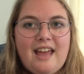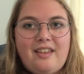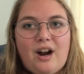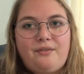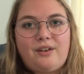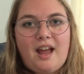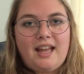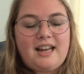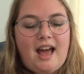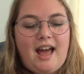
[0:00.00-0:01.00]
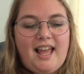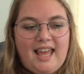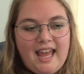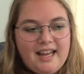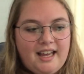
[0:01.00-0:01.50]
and then our friend
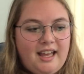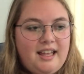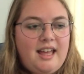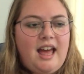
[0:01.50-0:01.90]
Hannah.